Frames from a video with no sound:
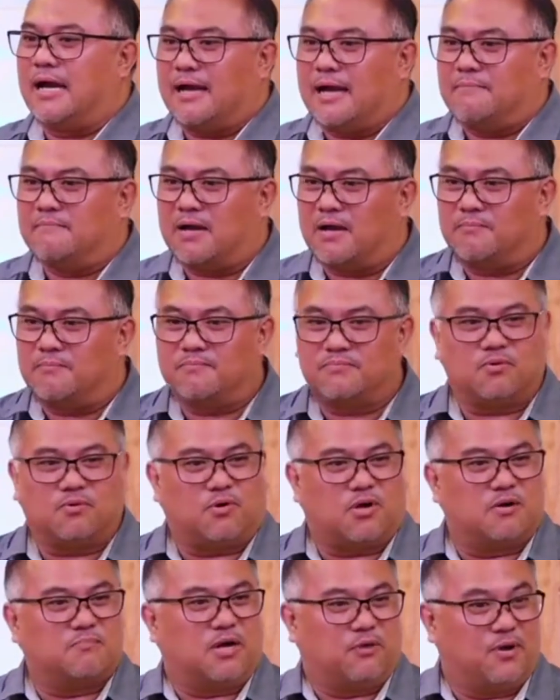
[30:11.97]
am I'm, I'm
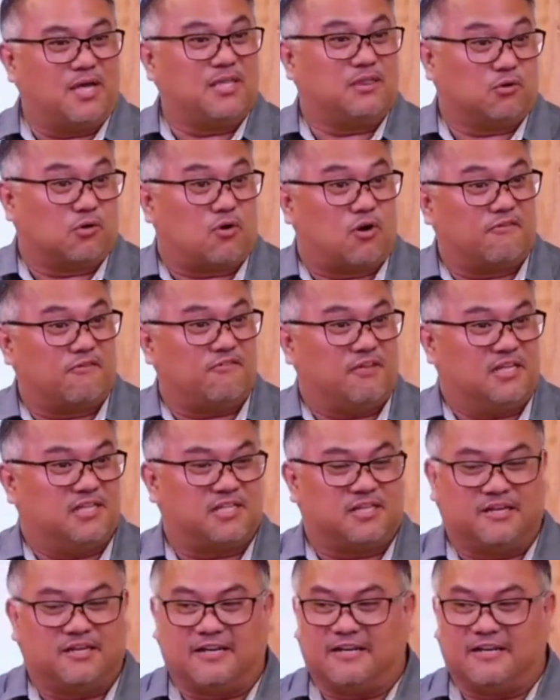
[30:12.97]
on my way to coffee still.